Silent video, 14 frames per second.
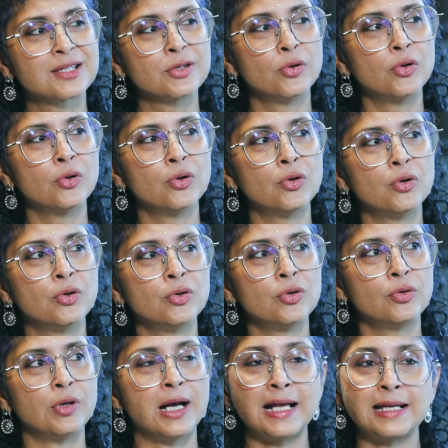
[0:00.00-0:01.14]

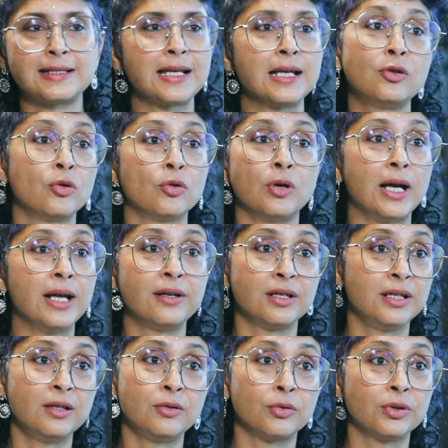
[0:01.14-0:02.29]
So I said, you know, I
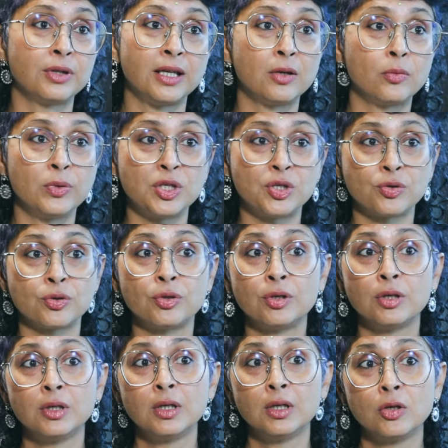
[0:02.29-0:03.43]
really don't think we
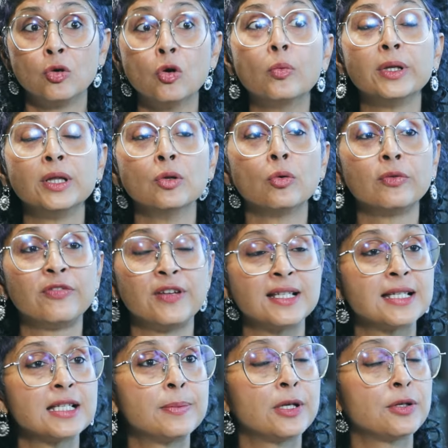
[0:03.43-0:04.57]
should go with known
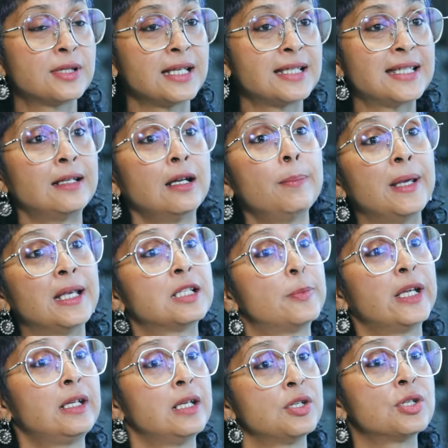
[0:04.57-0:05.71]
faces because they set up
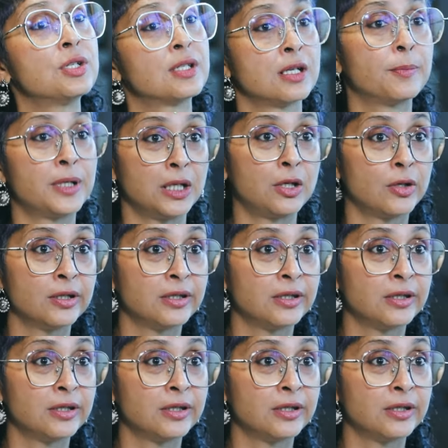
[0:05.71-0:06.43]
expectations in a particular